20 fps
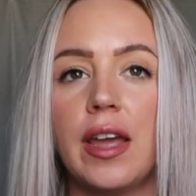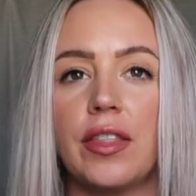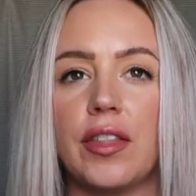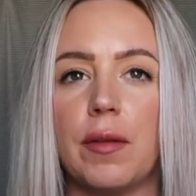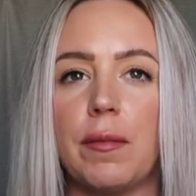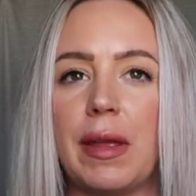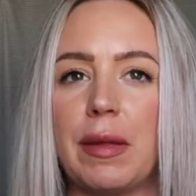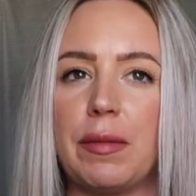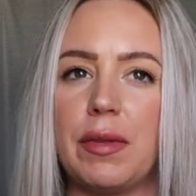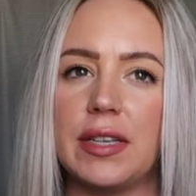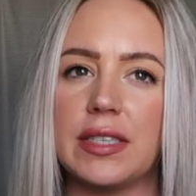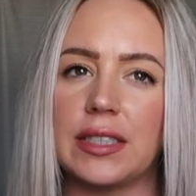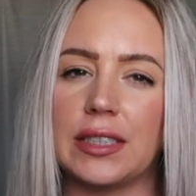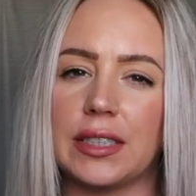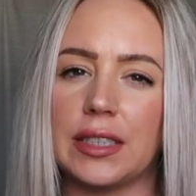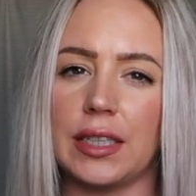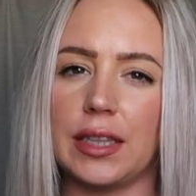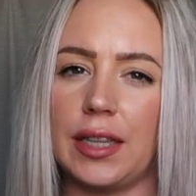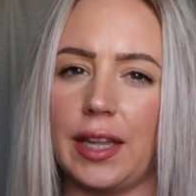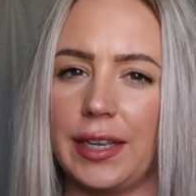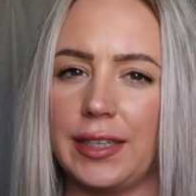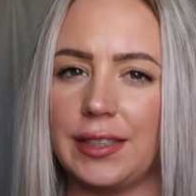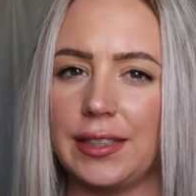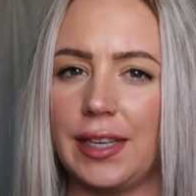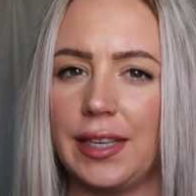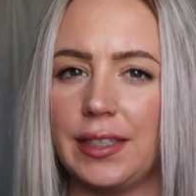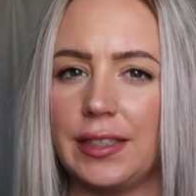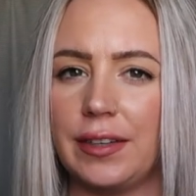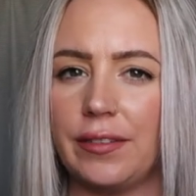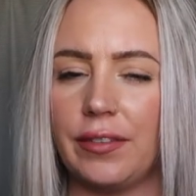There may be a slight
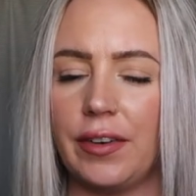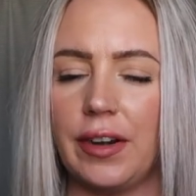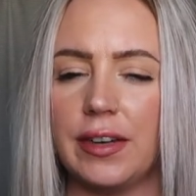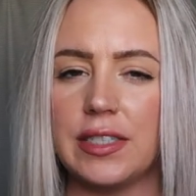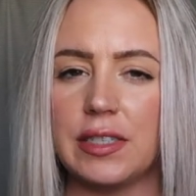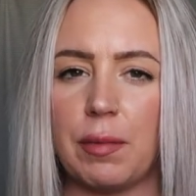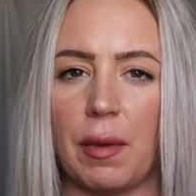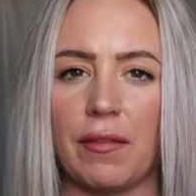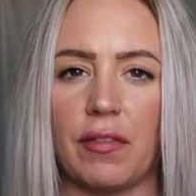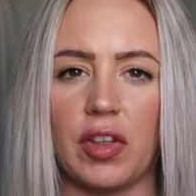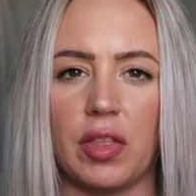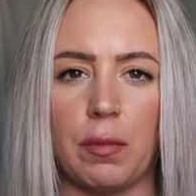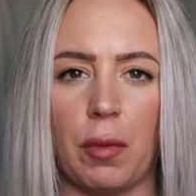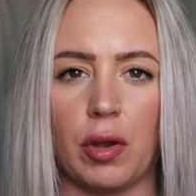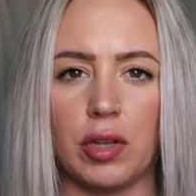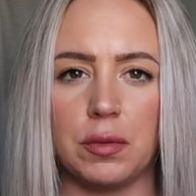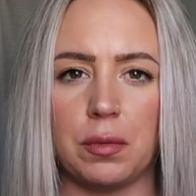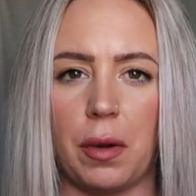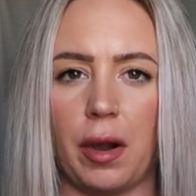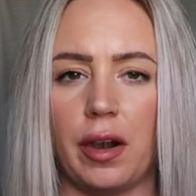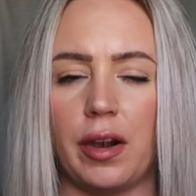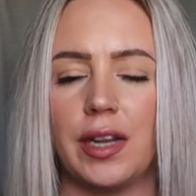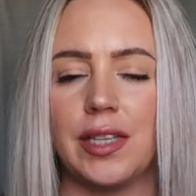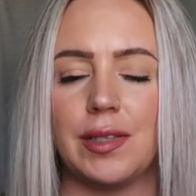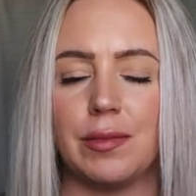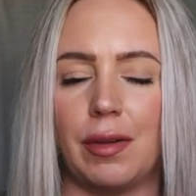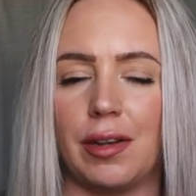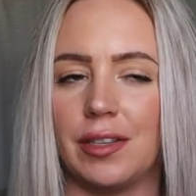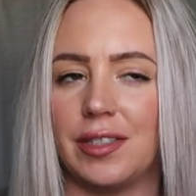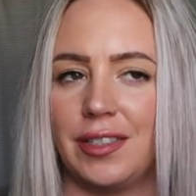difference, but for the most part, it
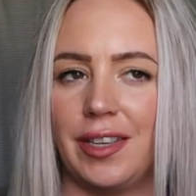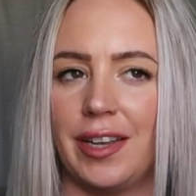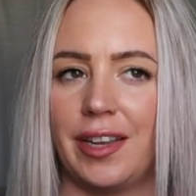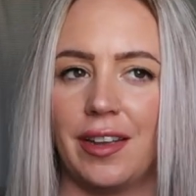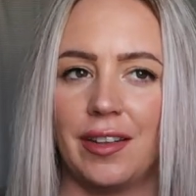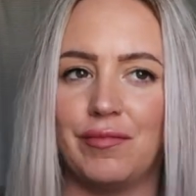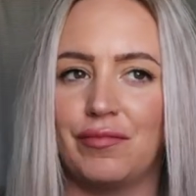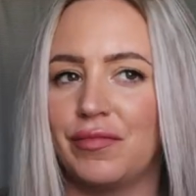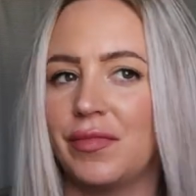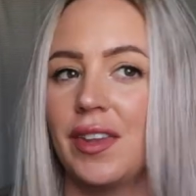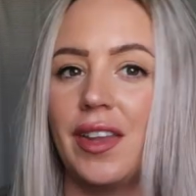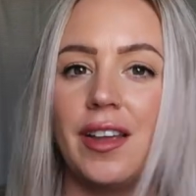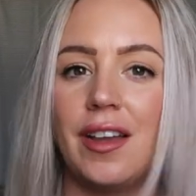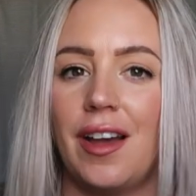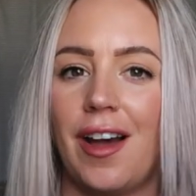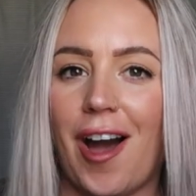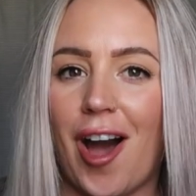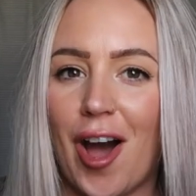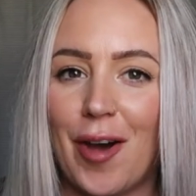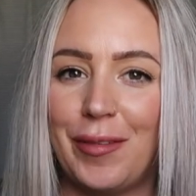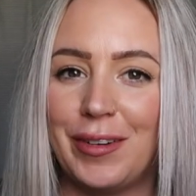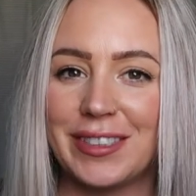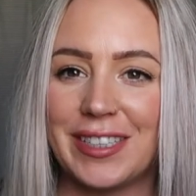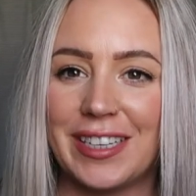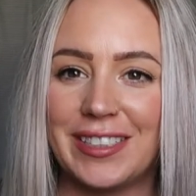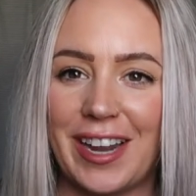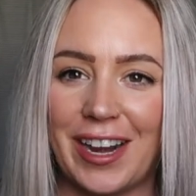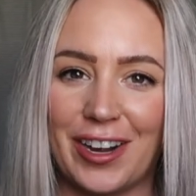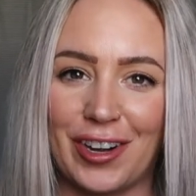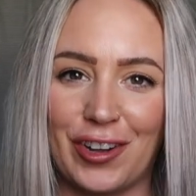smells like almost
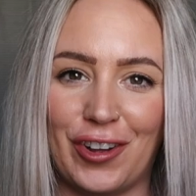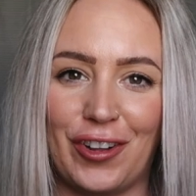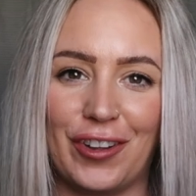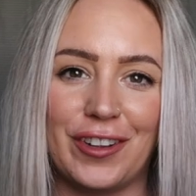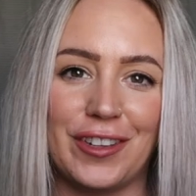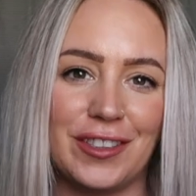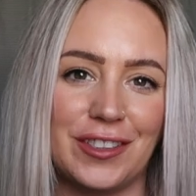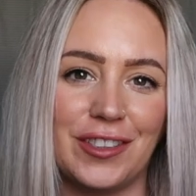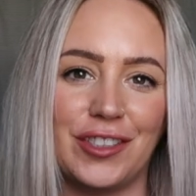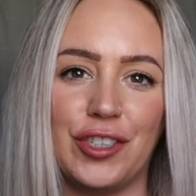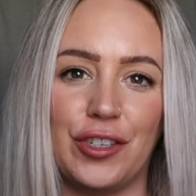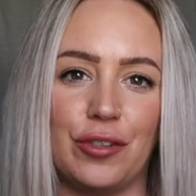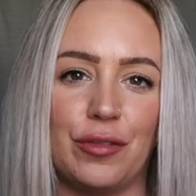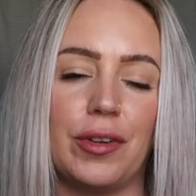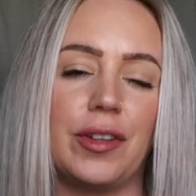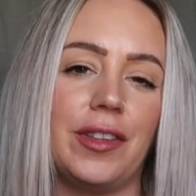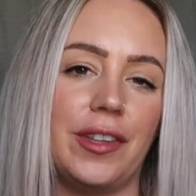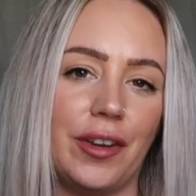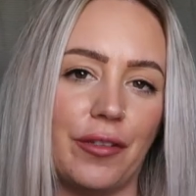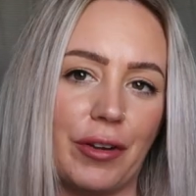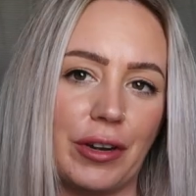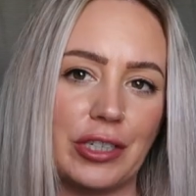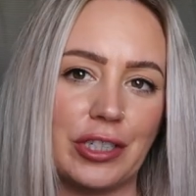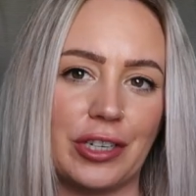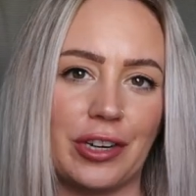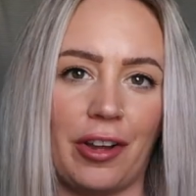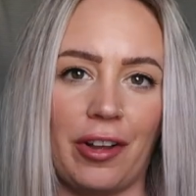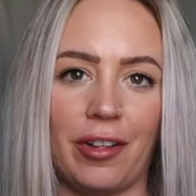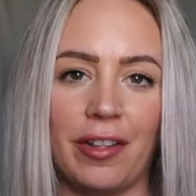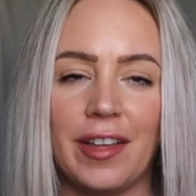identical to the
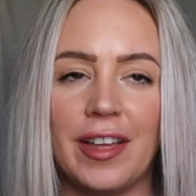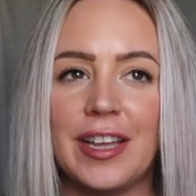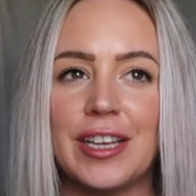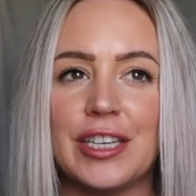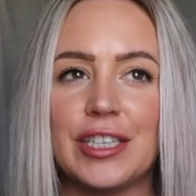original.